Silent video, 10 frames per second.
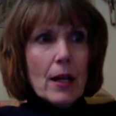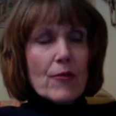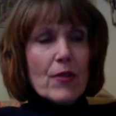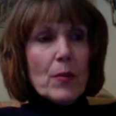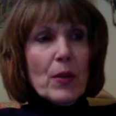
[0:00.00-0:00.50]

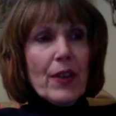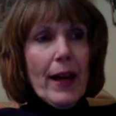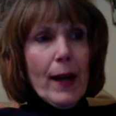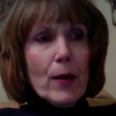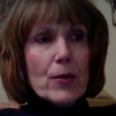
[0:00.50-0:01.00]
From
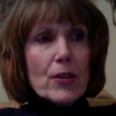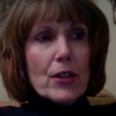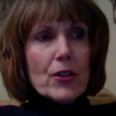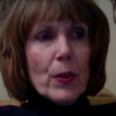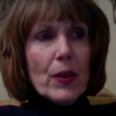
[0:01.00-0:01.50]
without
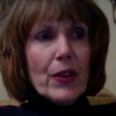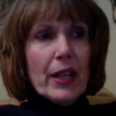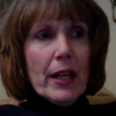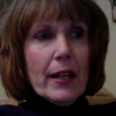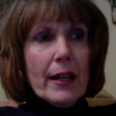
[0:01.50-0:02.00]
to
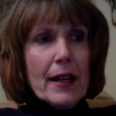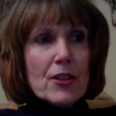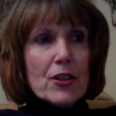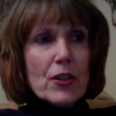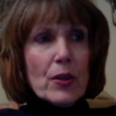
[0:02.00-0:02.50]
within,
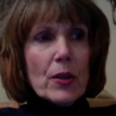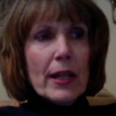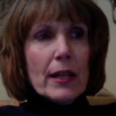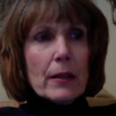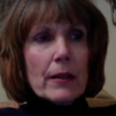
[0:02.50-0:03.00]
as you
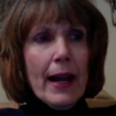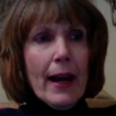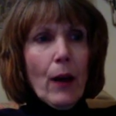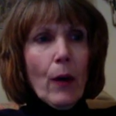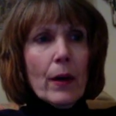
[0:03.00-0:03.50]
hear
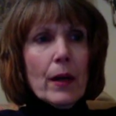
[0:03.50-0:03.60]
now,